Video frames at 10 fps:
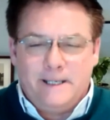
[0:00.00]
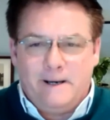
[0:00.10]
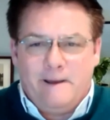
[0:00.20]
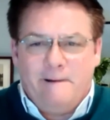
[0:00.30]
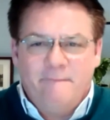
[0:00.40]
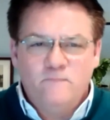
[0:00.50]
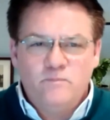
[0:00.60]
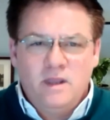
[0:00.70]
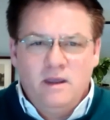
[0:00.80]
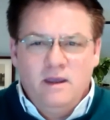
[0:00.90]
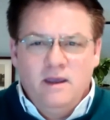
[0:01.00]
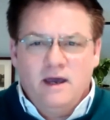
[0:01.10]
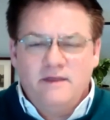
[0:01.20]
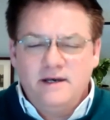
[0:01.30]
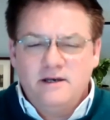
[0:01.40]
you know,
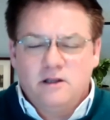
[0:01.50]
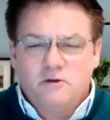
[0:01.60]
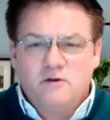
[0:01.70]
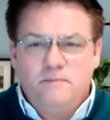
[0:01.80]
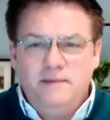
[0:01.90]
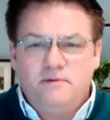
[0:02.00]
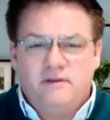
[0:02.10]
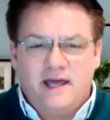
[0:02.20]
I think there's a lot of people